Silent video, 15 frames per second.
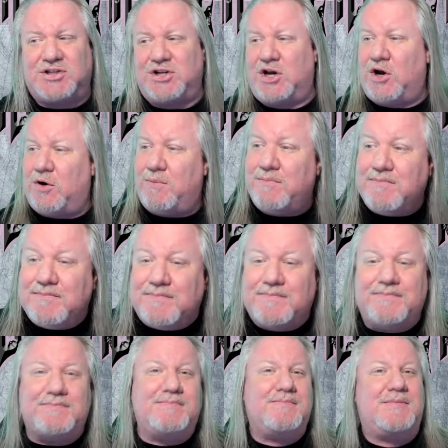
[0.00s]
So
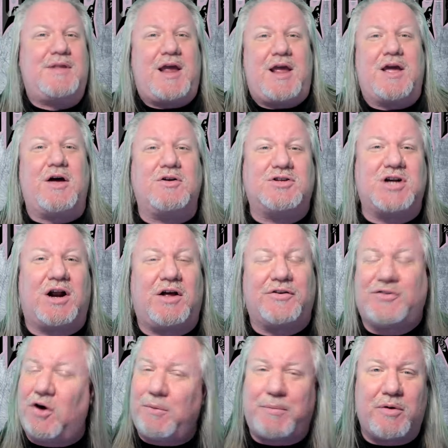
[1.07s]
there you go,
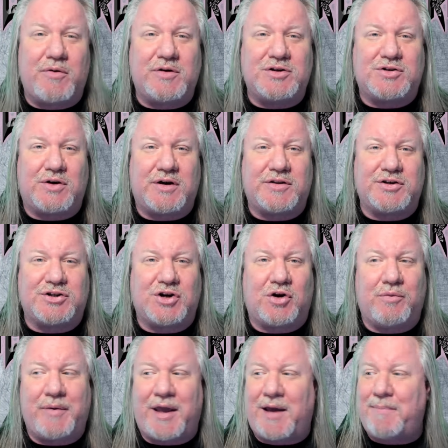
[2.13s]
Charles, hope you enjoy the
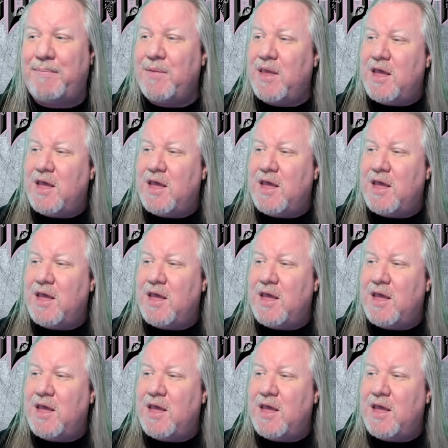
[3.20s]
show, man.